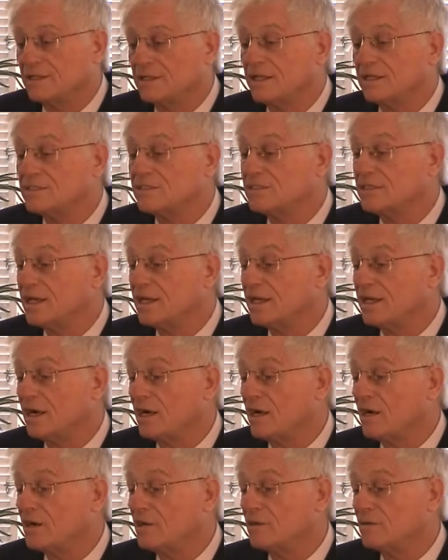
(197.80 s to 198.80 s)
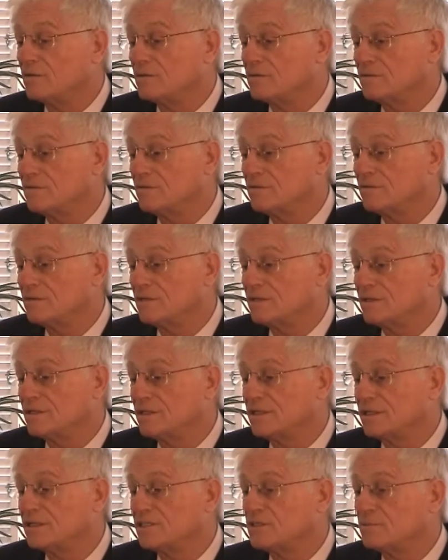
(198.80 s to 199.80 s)
let's say, are
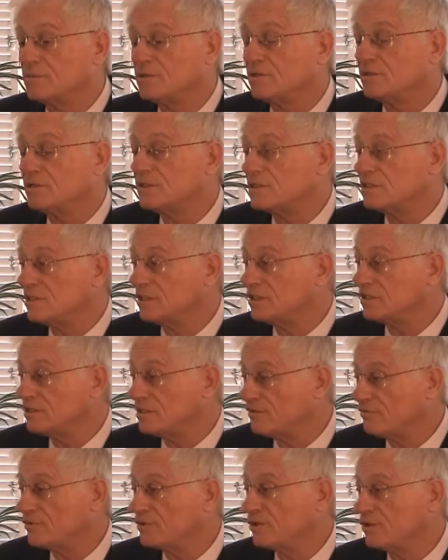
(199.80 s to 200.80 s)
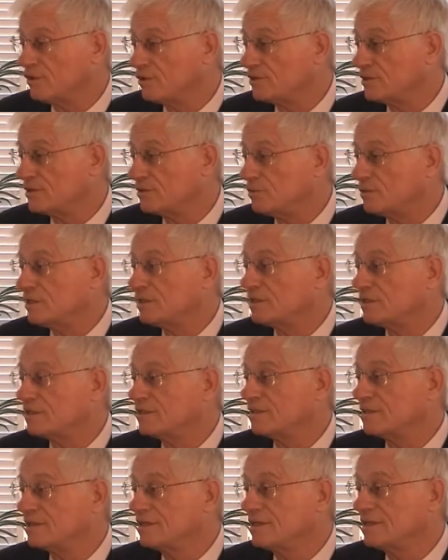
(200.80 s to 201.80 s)
experiencing difficulty with?